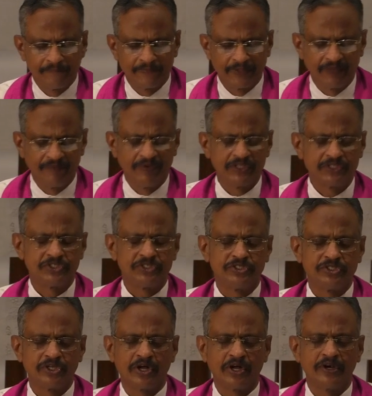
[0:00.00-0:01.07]
in which
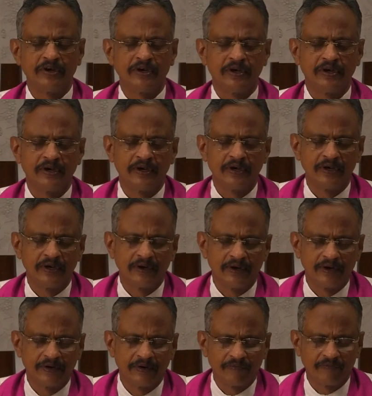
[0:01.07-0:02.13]
John
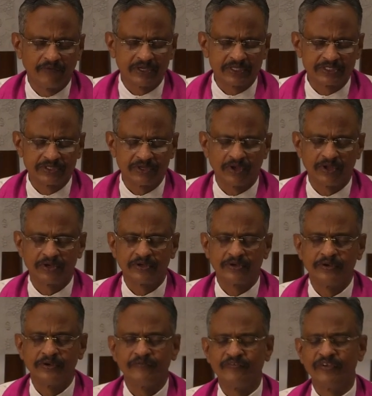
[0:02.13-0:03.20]
was
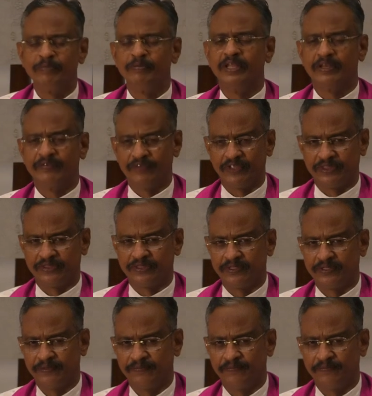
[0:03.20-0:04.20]
not familiar with